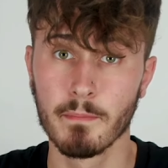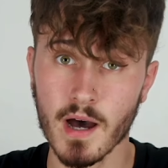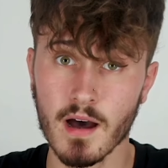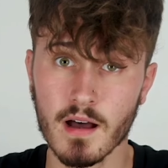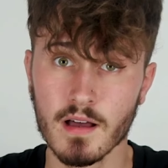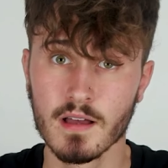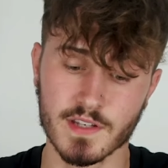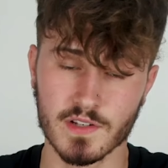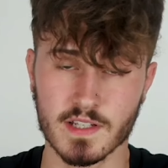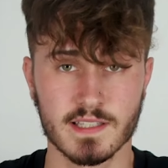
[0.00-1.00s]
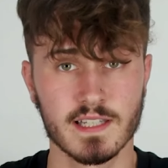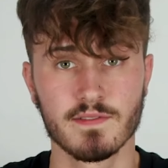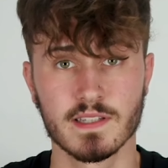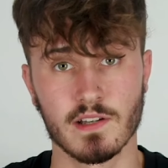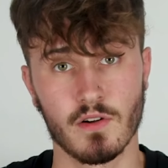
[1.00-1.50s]
But the touch
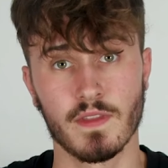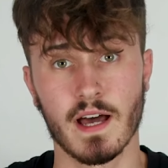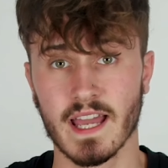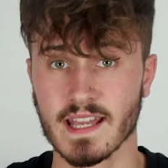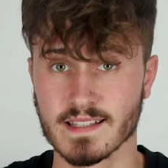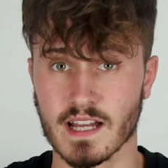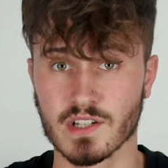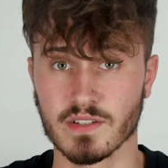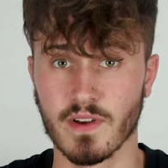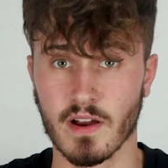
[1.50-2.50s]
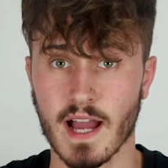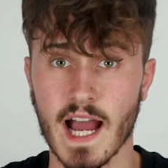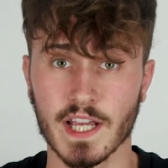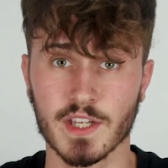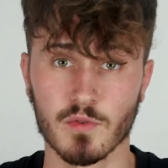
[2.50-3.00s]
sensitivity on that is actually very
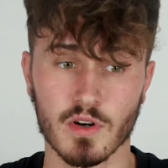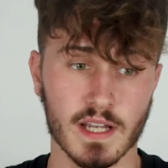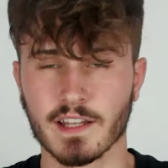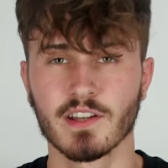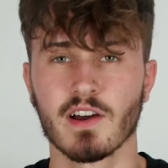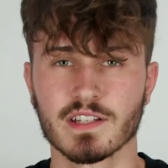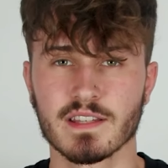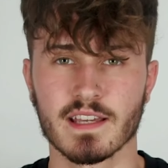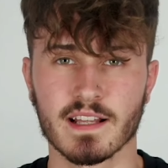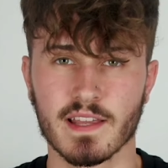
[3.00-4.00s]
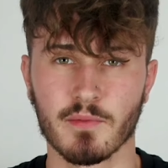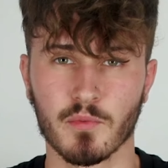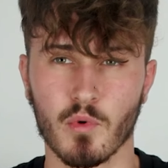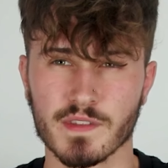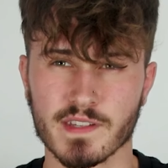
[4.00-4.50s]
accurate. And I don't actually think there
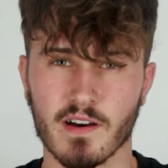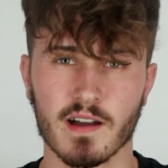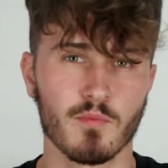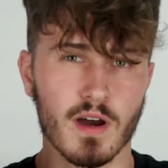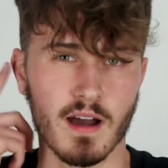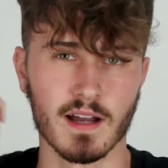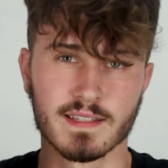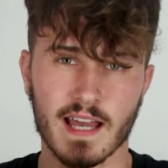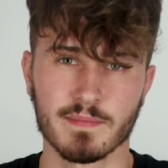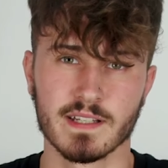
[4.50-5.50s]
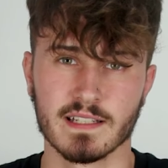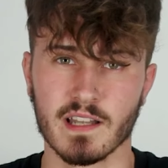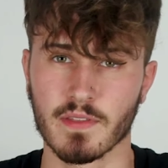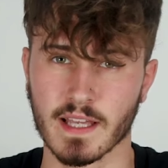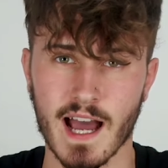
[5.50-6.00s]
was one time where I tapped it and
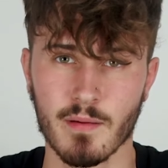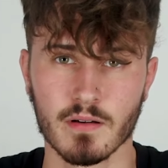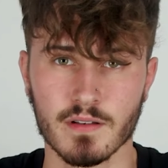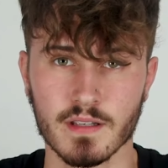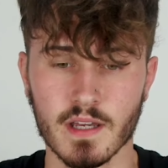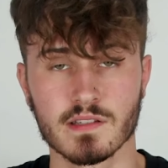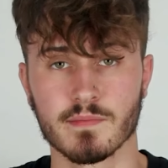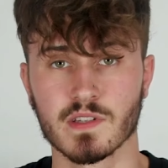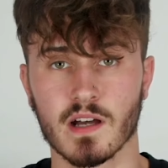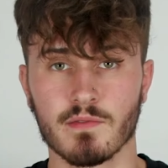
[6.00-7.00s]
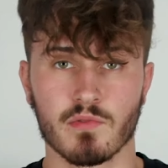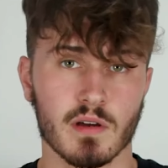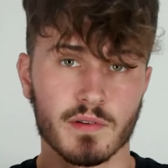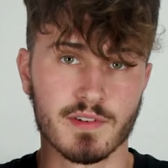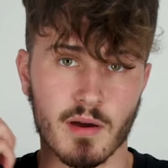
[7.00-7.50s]
nothing happened. Just sometimes when
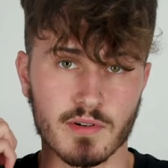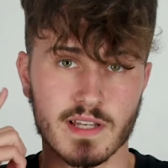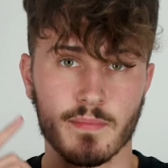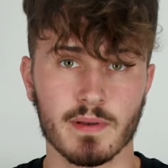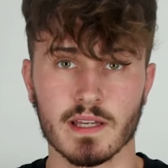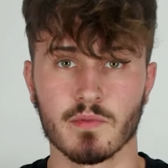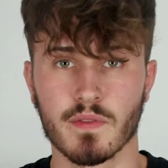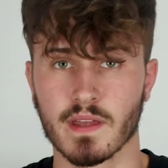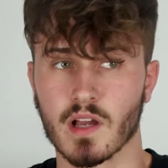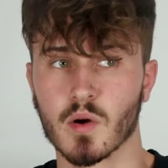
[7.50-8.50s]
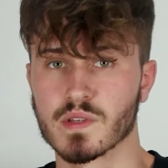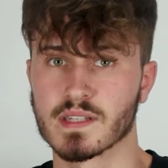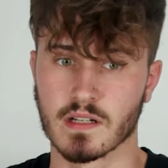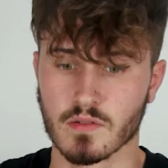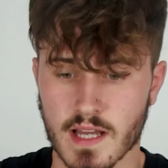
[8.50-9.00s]
I would double tap it, it would think I was
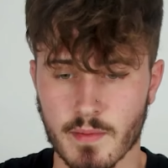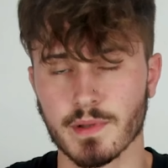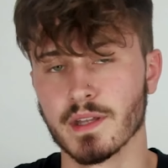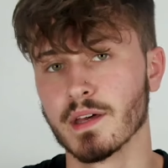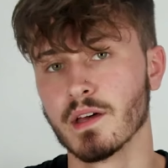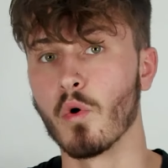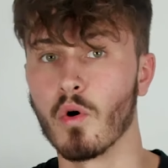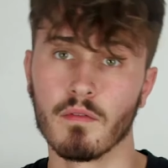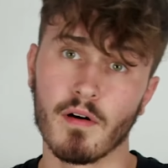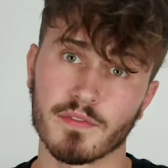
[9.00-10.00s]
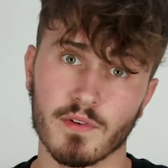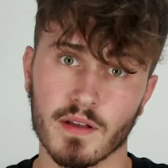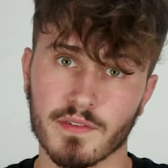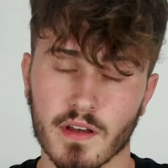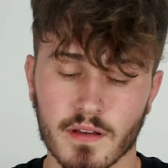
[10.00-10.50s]
single tapping it or vice
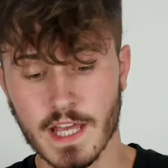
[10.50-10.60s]
versa.